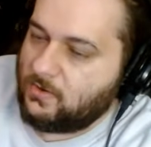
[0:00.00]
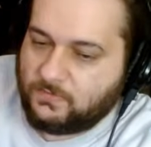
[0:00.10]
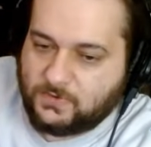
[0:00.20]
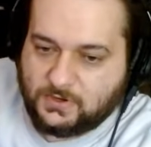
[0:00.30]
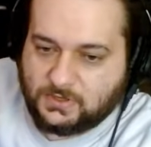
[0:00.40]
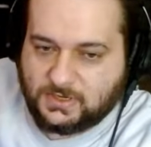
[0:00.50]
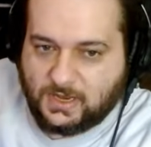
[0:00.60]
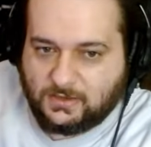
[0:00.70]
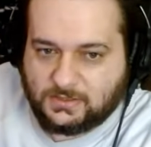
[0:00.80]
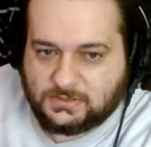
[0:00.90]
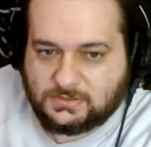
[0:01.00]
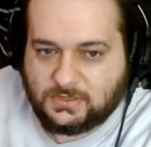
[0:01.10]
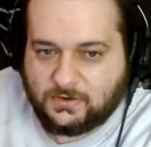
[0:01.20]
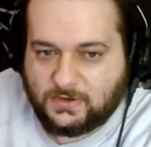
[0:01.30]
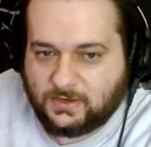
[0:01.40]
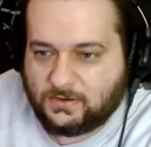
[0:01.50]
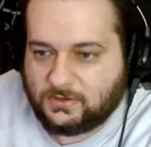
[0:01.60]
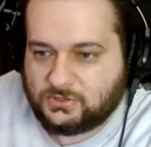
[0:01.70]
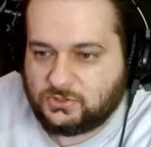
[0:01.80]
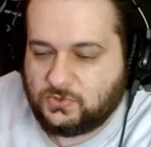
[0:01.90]
over here in Dallas area.
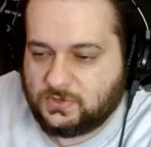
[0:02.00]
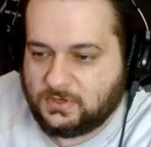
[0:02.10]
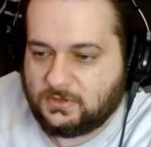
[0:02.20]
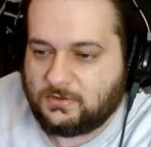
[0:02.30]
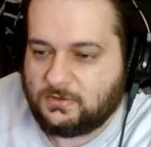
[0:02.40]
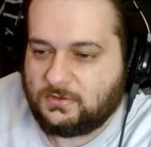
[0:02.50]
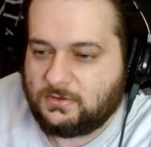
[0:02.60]
They're shooting